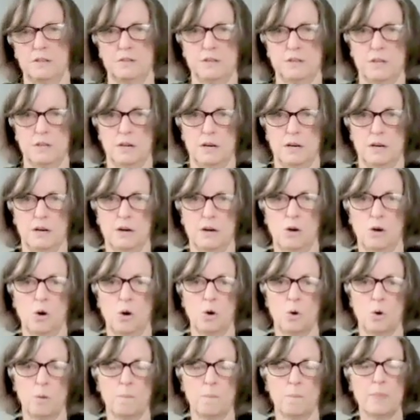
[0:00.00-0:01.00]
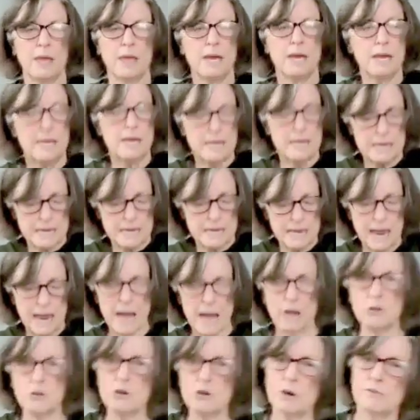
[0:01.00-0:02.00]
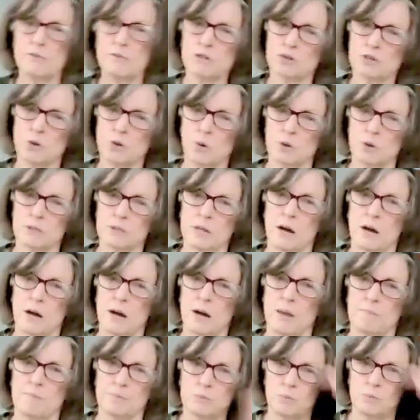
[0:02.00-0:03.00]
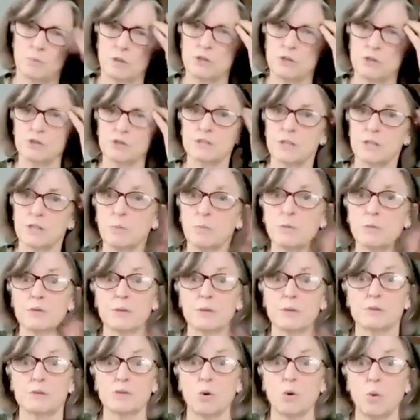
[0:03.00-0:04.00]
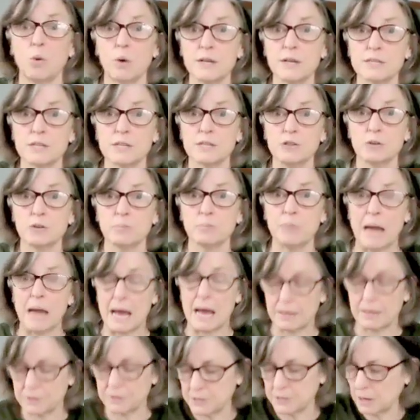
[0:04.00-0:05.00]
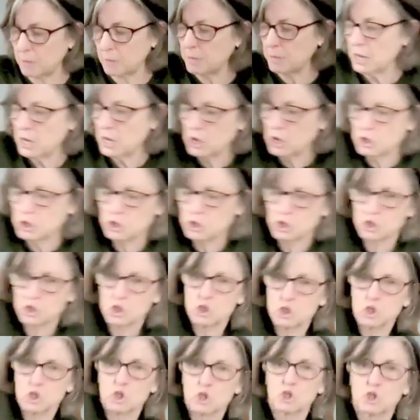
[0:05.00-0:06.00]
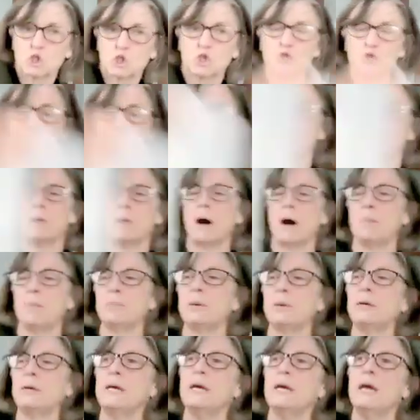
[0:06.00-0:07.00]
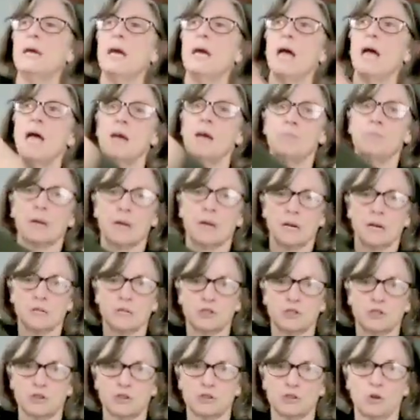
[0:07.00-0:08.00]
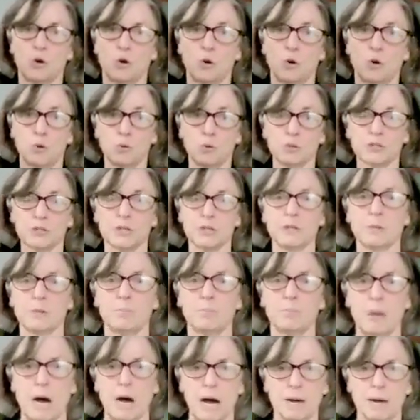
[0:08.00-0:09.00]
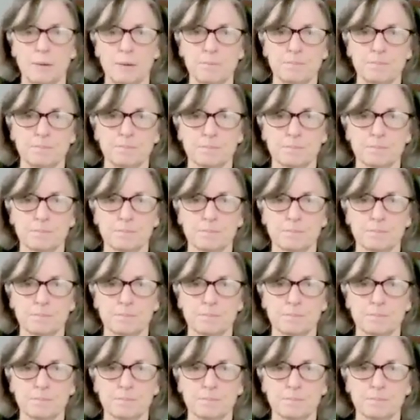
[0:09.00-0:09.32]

the hole. Now you have a time when you're done with the toys in your bathtub, you scoop them up, and because there's holes in the bottom,